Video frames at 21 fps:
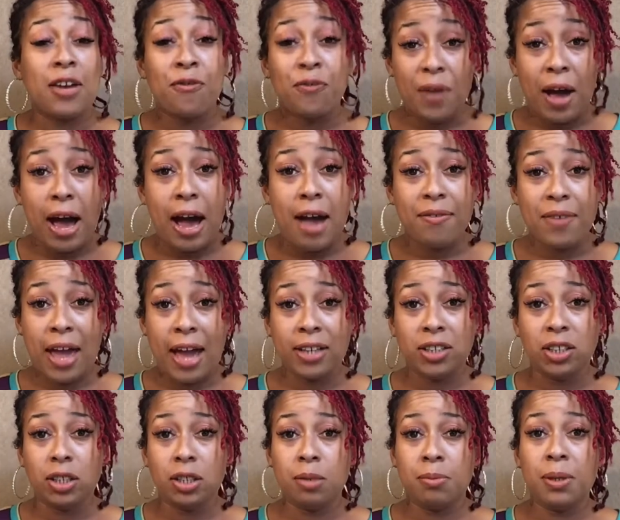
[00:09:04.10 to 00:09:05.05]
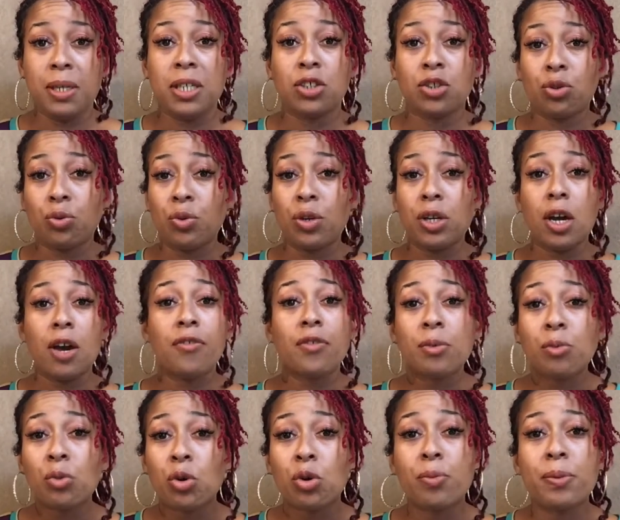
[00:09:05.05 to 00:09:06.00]
5 actually, because 3 of
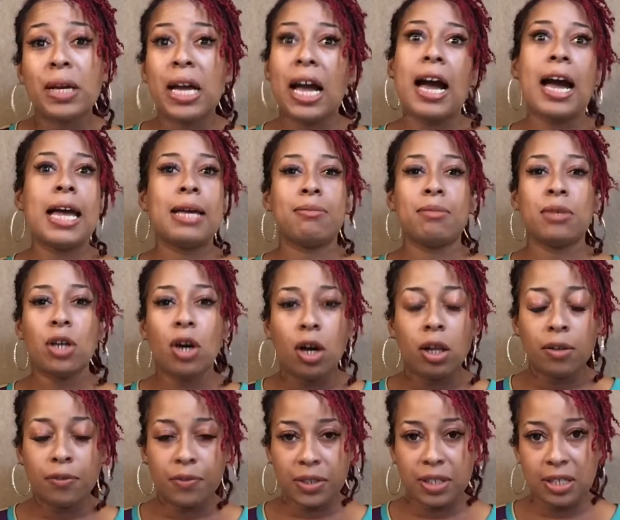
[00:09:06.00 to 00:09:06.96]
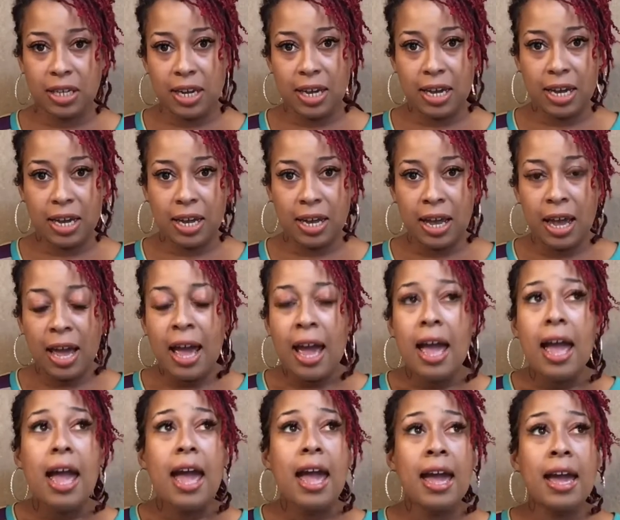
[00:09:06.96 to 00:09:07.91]
them were behind me all of a sudden,
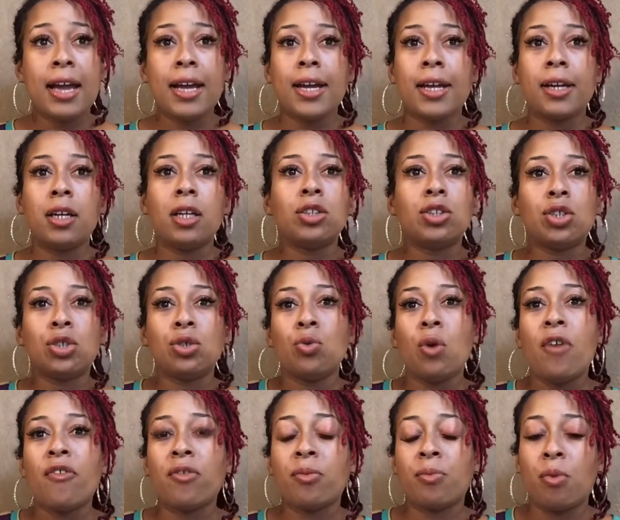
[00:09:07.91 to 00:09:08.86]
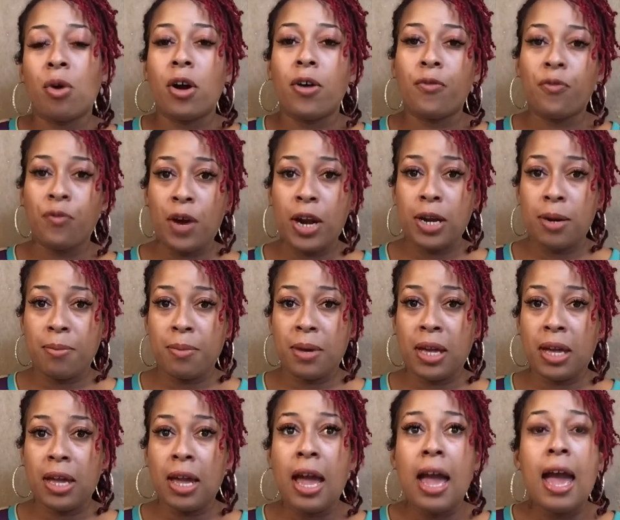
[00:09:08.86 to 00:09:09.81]
and 2 of them are in front of
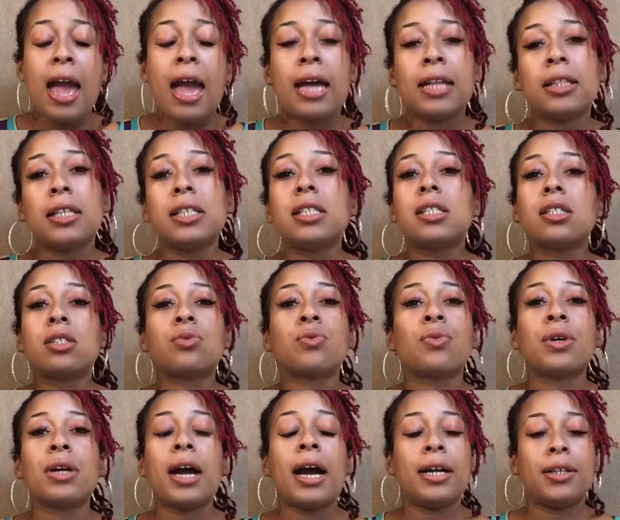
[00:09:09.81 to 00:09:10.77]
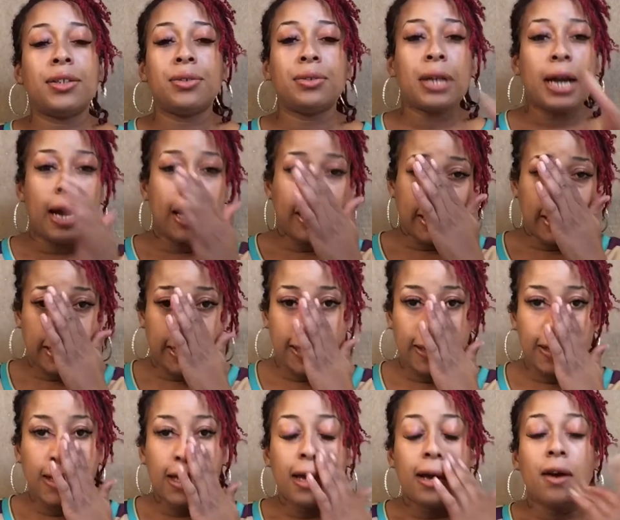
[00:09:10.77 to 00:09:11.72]
me. And this is what I do not
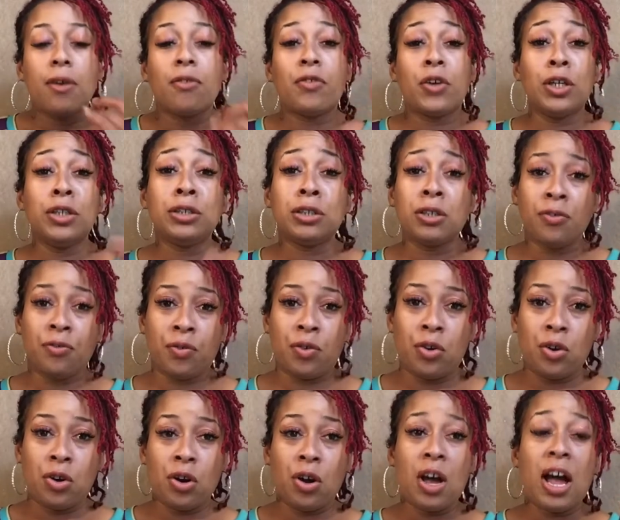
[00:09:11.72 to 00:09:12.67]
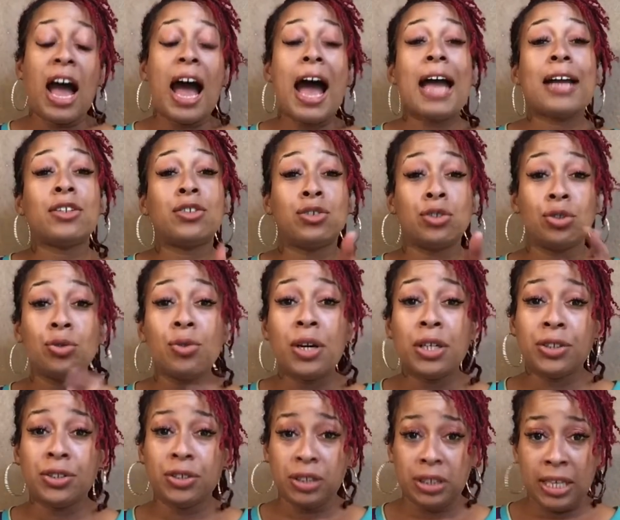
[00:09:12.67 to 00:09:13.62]
get. First of all, I do
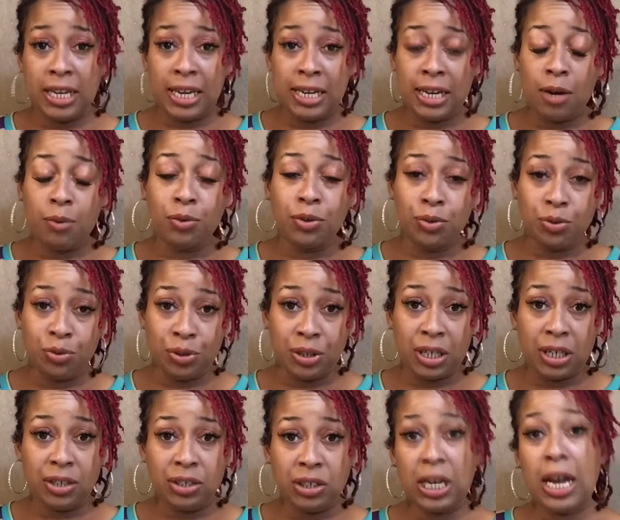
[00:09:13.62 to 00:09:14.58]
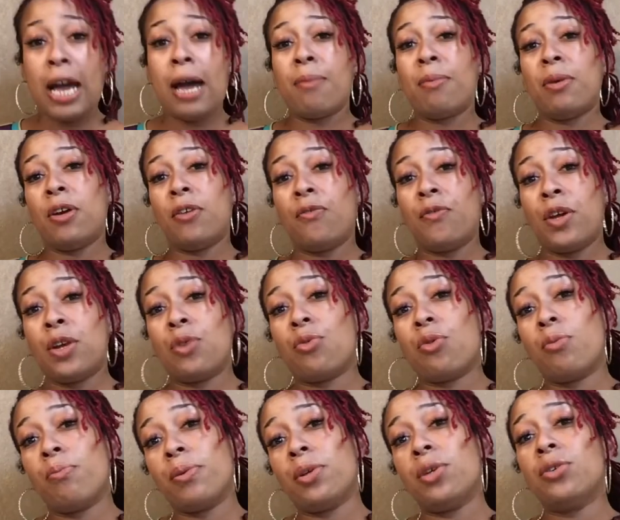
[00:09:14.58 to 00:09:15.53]
understand they were doing their job in a
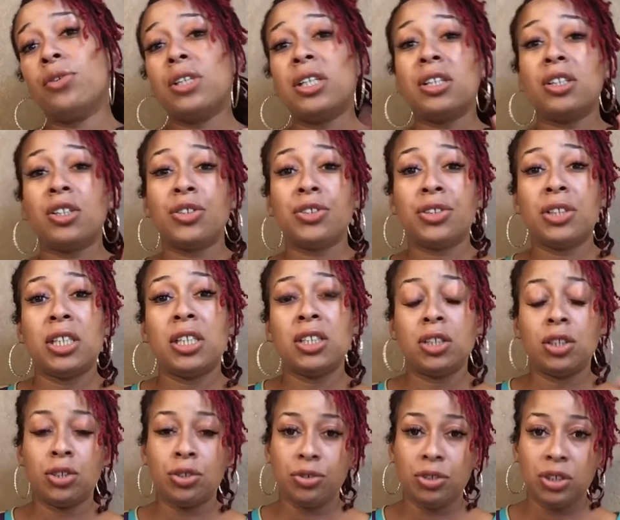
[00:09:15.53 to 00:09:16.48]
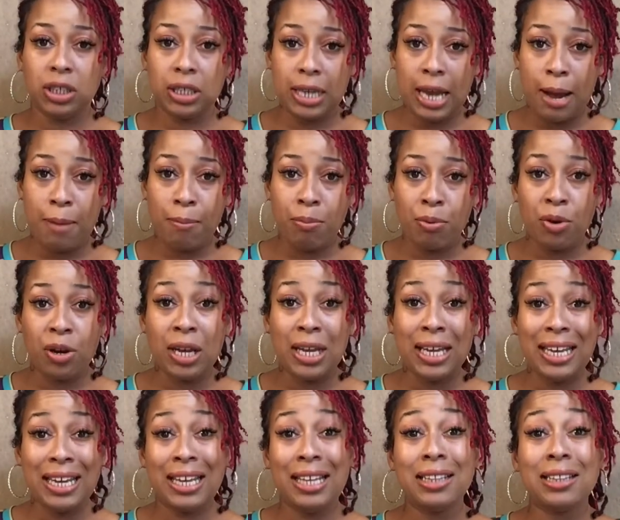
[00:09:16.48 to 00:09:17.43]
federal building. There's things that you should not
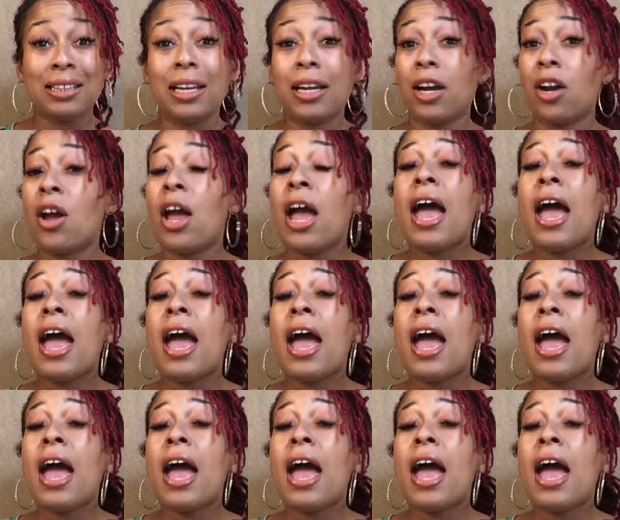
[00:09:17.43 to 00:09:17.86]
bring in there.